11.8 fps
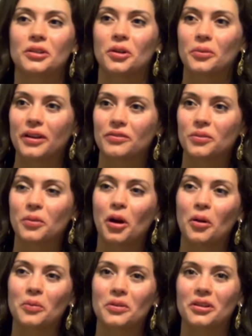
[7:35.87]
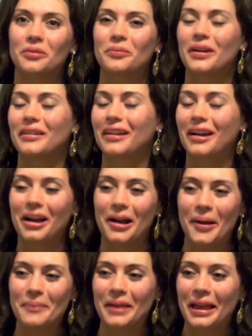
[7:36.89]
you're away from home, you're among
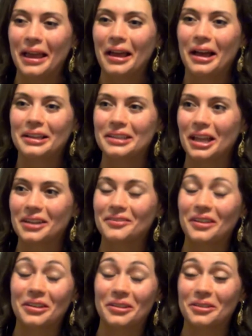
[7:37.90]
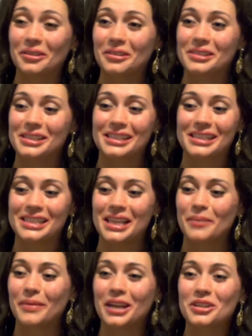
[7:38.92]
a lot of other girls the
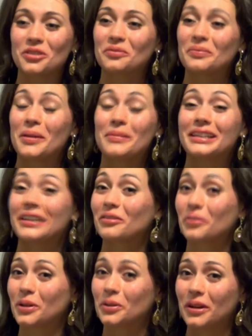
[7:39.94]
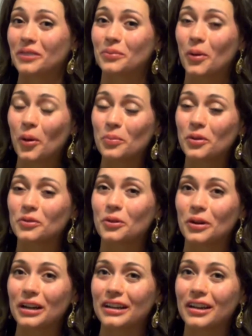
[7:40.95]
same age who have maybe never been away from home
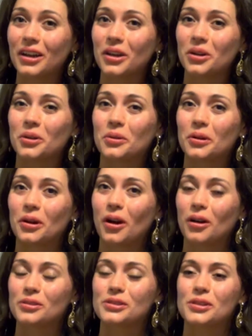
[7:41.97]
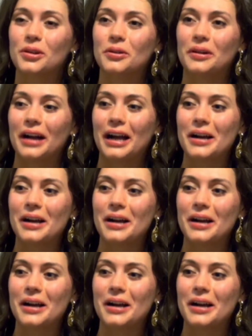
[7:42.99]
before, who are also,